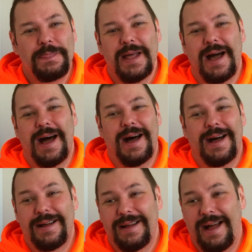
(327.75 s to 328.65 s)

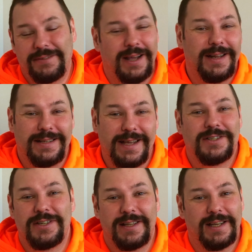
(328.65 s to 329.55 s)
I've done it
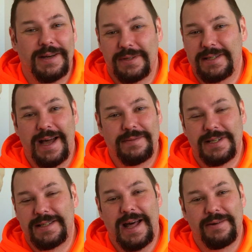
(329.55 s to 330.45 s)
intentionally a couple times.
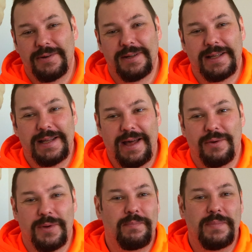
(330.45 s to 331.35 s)
It's not really, I
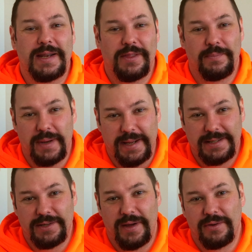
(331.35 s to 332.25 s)
don't want to beat on the bike,
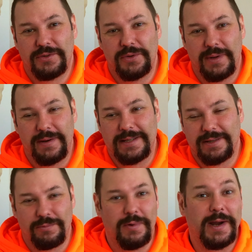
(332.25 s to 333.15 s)
so I don't do it as a
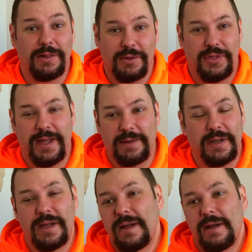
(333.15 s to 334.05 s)
regular thing,
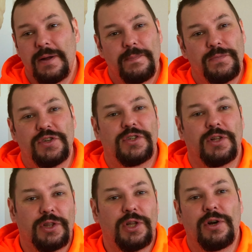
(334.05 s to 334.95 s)
but just to
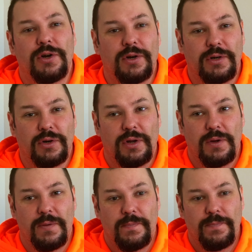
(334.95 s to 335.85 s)
learn
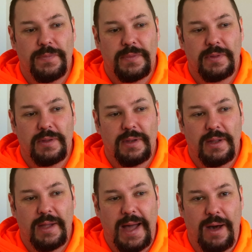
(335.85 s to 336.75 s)

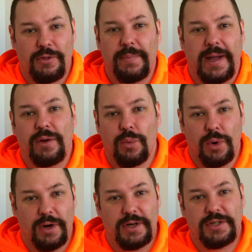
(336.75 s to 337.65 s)
how the bike
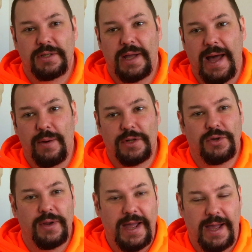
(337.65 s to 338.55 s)
works, how it's
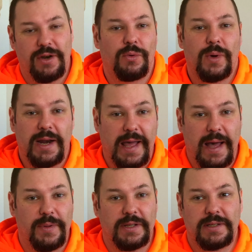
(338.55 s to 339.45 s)
going to handle when it
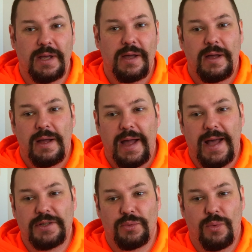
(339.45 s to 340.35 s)
happens,
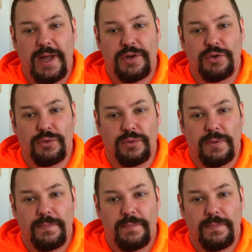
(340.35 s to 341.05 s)
as a way to